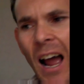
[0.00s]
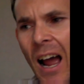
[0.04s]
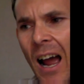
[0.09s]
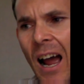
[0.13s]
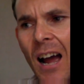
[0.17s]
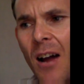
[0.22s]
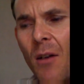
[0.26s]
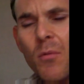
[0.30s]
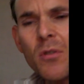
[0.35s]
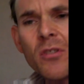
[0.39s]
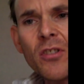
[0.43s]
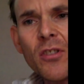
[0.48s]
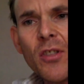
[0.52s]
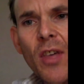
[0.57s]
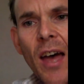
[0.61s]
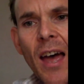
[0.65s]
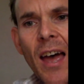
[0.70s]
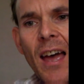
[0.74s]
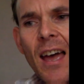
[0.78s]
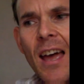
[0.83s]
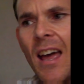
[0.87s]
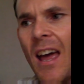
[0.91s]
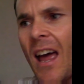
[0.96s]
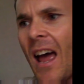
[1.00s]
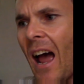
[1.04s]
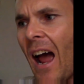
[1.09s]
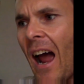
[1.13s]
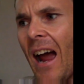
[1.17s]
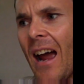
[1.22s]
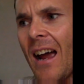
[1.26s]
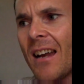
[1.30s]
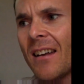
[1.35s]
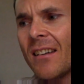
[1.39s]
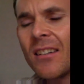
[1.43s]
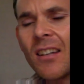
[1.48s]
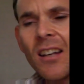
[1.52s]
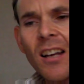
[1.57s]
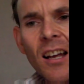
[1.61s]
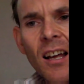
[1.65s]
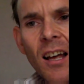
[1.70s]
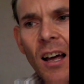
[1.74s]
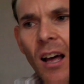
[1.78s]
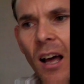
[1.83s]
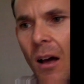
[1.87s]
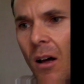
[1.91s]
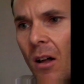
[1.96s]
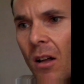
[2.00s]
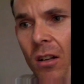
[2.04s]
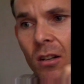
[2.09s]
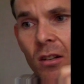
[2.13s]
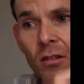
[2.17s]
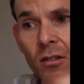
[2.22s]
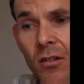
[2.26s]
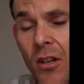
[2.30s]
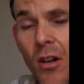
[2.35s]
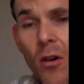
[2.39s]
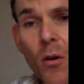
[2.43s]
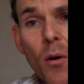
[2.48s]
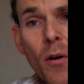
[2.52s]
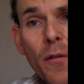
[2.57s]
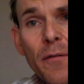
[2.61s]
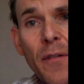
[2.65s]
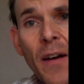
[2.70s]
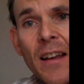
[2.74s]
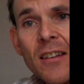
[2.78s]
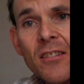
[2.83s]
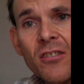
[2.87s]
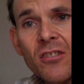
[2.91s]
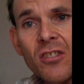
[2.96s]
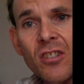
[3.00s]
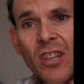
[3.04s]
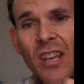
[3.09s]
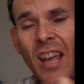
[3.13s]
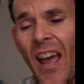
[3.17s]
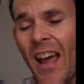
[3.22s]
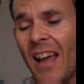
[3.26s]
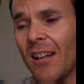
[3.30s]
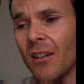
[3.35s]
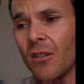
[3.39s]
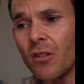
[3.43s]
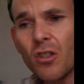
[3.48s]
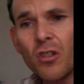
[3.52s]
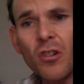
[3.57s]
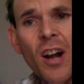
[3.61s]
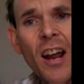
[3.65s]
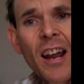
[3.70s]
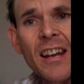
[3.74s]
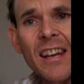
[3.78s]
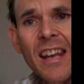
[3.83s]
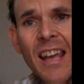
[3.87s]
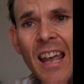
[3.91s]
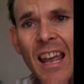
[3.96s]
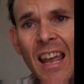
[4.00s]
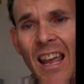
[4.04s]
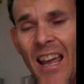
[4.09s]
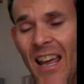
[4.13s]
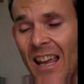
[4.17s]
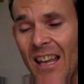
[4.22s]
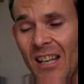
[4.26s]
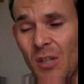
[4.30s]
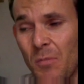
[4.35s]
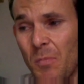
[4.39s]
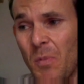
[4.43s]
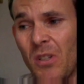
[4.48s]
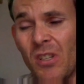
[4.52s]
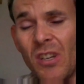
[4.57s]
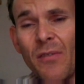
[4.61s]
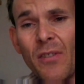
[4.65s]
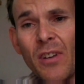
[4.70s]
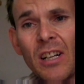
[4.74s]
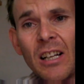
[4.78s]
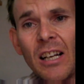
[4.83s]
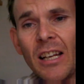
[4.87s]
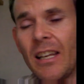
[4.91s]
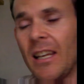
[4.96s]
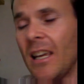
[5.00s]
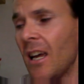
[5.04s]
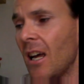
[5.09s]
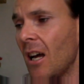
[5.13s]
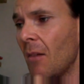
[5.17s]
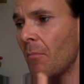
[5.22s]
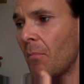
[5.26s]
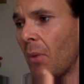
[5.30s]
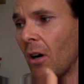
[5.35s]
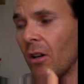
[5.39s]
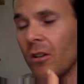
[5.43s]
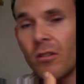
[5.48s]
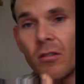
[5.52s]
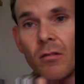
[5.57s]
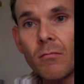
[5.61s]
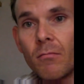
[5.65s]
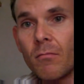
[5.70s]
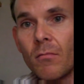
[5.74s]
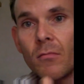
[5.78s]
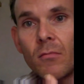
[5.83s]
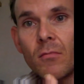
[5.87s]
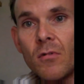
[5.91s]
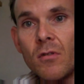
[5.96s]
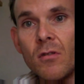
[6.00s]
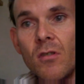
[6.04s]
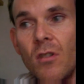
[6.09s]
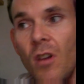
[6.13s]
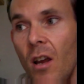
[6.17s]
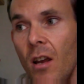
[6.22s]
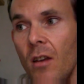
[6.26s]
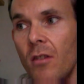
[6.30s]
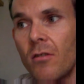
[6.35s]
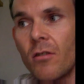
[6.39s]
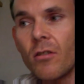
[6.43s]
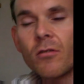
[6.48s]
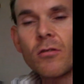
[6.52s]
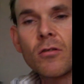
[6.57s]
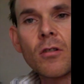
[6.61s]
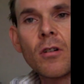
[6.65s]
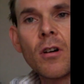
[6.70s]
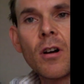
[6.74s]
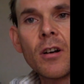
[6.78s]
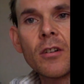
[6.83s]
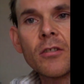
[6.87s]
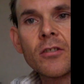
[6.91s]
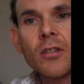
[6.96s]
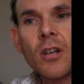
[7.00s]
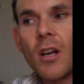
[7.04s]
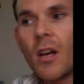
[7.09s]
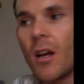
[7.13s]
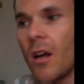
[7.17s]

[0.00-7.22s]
I was there, and no offence to the ale trade specifically, but Jesus Christ,